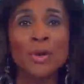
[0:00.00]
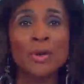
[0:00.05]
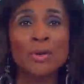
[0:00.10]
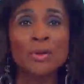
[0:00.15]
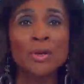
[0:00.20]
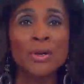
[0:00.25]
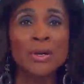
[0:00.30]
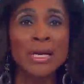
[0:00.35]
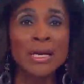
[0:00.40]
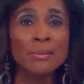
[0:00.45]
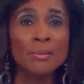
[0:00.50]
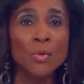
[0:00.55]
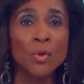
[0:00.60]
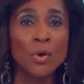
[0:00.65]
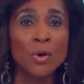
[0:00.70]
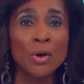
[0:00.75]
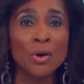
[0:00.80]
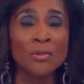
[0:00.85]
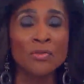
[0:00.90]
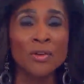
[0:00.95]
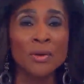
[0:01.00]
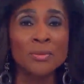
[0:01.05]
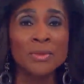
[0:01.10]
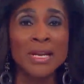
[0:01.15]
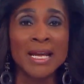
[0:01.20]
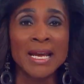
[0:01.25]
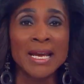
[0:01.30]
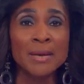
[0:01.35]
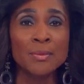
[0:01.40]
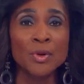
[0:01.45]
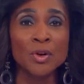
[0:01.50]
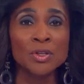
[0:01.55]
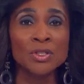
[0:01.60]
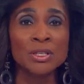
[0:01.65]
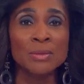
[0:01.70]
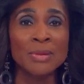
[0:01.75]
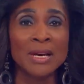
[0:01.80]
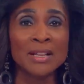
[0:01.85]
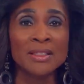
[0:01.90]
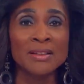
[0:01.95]
We are learning more from
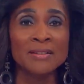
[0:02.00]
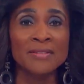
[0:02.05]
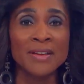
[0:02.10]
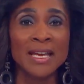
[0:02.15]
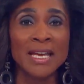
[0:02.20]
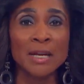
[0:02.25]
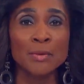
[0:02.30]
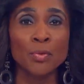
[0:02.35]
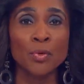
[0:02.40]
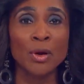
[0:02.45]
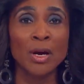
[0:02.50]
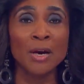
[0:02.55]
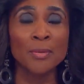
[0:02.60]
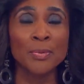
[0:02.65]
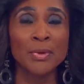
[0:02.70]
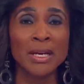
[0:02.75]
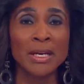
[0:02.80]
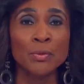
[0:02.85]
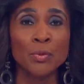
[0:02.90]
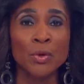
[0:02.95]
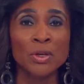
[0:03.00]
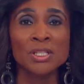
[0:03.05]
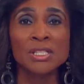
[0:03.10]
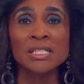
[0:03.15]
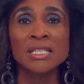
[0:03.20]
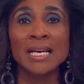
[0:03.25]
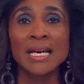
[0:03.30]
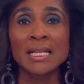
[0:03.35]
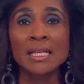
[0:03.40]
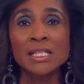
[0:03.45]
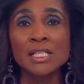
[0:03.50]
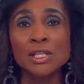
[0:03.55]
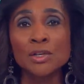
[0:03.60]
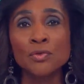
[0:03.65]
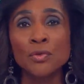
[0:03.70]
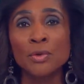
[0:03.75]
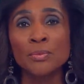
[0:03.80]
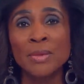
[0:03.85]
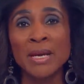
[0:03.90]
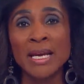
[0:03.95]
neighbors about the vacant property where
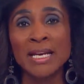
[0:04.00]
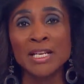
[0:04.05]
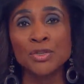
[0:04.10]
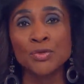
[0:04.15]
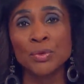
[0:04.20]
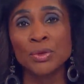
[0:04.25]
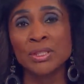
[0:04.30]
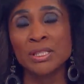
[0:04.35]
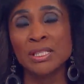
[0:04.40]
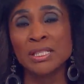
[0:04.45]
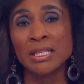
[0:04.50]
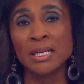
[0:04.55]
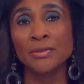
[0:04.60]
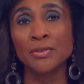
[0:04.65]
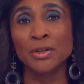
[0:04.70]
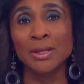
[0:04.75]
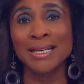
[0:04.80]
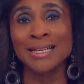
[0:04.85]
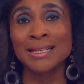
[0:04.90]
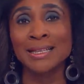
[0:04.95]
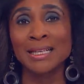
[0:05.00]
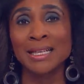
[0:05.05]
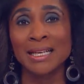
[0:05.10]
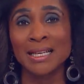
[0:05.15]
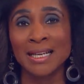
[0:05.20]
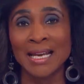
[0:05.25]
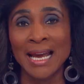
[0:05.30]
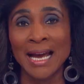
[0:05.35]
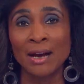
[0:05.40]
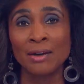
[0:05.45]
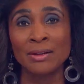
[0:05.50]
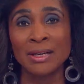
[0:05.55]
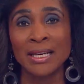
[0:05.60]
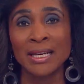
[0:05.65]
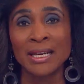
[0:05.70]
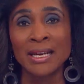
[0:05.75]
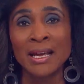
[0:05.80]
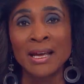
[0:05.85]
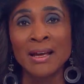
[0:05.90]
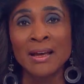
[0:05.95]
skeletal remains were discovered in Lincoln
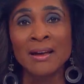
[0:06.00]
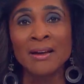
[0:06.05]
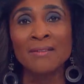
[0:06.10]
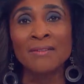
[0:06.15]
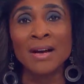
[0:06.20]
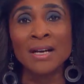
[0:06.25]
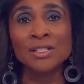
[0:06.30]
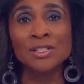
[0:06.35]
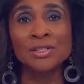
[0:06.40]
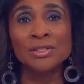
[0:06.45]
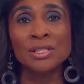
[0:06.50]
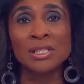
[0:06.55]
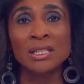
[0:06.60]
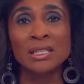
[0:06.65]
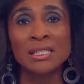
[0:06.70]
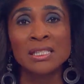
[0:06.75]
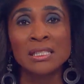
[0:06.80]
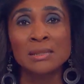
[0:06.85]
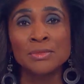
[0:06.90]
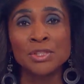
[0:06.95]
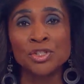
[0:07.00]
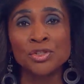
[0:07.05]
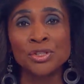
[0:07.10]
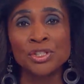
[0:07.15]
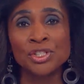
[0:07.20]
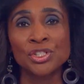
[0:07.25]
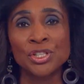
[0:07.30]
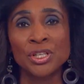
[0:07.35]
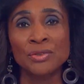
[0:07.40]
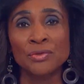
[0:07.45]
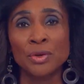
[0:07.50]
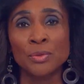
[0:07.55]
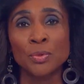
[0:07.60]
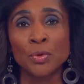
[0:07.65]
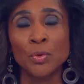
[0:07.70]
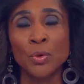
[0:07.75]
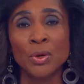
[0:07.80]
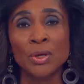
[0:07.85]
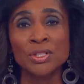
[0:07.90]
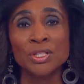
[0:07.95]
County. Fox News Callista Matrician
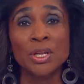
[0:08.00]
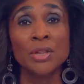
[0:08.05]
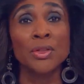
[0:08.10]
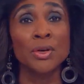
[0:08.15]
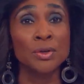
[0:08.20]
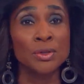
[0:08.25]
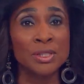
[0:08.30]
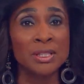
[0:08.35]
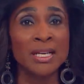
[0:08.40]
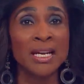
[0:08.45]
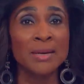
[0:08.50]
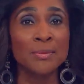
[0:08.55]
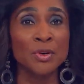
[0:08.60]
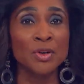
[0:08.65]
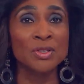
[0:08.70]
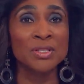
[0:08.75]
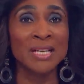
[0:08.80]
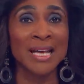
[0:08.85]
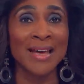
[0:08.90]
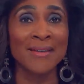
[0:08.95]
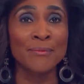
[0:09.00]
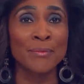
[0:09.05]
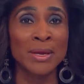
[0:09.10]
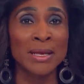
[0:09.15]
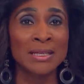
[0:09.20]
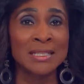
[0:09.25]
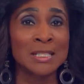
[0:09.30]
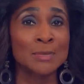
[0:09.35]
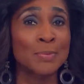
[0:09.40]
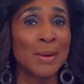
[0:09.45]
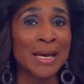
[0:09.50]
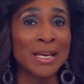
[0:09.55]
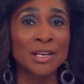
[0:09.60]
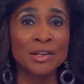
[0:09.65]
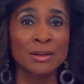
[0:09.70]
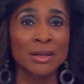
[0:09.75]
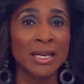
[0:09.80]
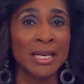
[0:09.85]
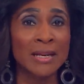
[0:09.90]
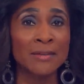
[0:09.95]
reports those neighbors have been
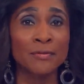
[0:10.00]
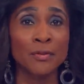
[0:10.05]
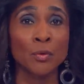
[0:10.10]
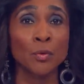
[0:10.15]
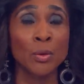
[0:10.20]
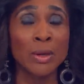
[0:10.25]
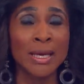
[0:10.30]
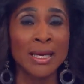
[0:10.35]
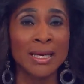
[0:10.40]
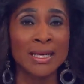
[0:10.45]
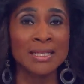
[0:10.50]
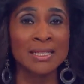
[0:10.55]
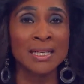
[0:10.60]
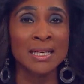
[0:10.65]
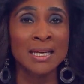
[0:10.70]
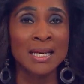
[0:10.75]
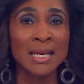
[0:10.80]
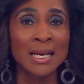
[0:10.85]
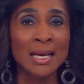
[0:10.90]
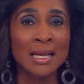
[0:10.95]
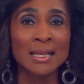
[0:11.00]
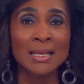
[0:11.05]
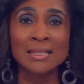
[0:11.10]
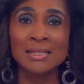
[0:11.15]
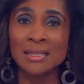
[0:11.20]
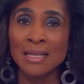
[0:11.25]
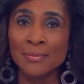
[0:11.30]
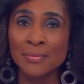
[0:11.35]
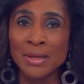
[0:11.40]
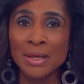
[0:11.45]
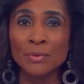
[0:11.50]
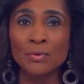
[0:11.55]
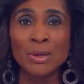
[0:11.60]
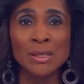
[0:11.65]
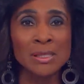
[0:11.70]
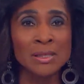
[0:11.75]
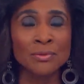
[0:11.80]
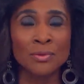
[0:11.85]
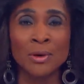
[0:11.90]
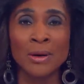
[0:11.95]
speculating for weeks that something
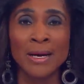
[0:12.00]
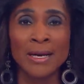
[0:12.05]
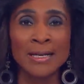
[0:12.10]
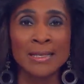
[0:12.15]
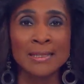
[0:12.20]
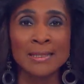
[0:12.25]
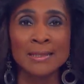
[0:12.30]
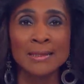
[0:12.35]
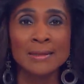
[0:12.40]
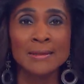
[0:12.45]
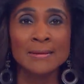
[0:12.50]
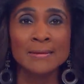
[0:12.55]
wasn't right.